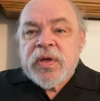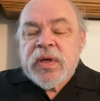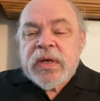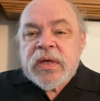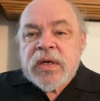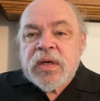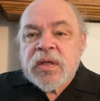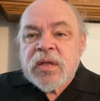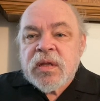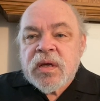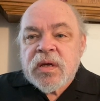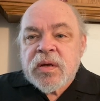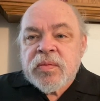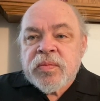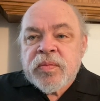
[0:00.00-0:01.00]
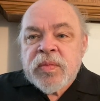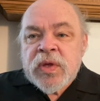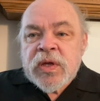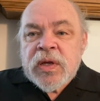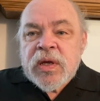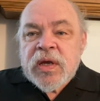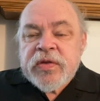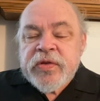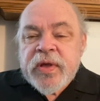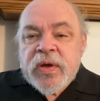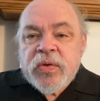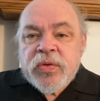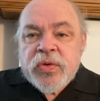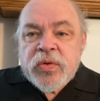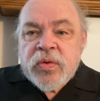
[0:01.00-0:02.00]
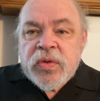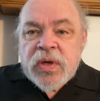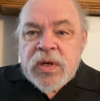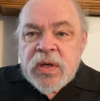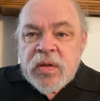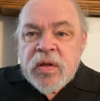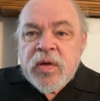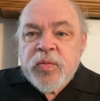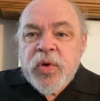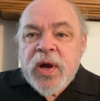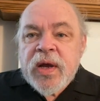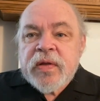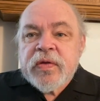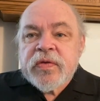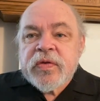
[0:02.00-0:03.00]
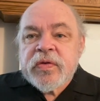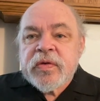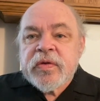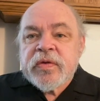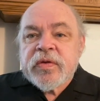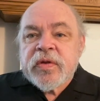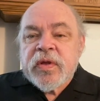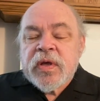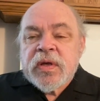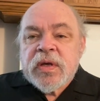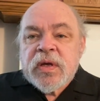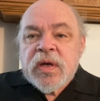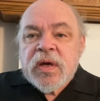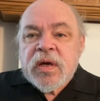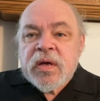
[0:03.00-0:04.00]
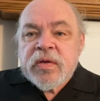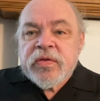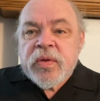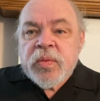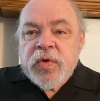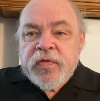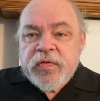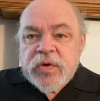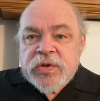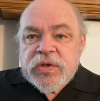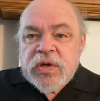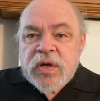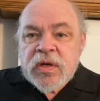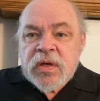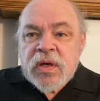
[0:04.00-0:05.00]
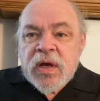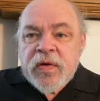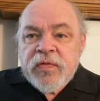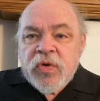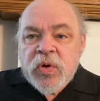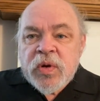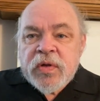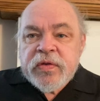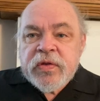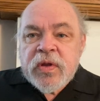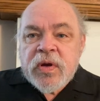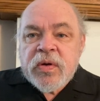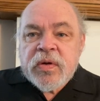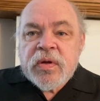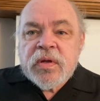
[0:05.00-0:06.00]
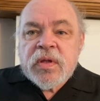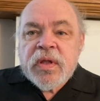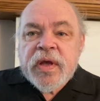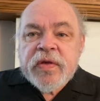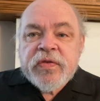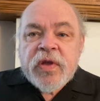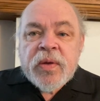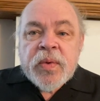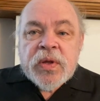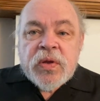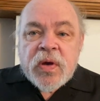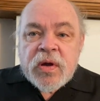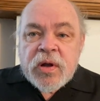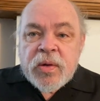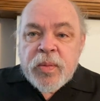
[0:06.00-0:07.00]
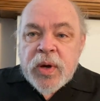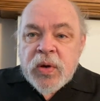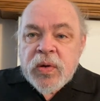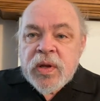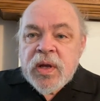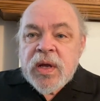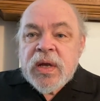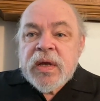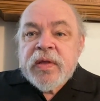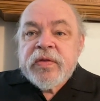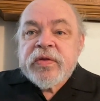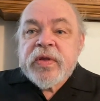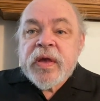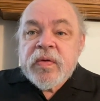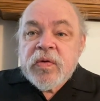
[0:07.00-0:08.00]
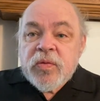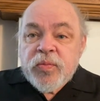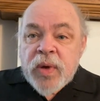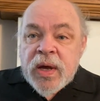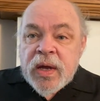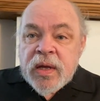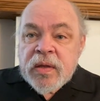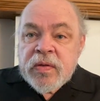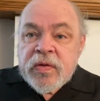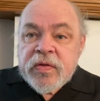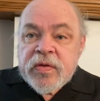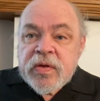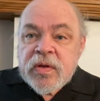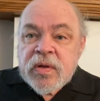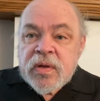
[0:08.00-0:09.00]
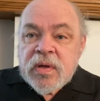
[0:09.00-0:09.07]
And as I go through the healing practices, some of which I have already started. Last time I talked about sacred bonds,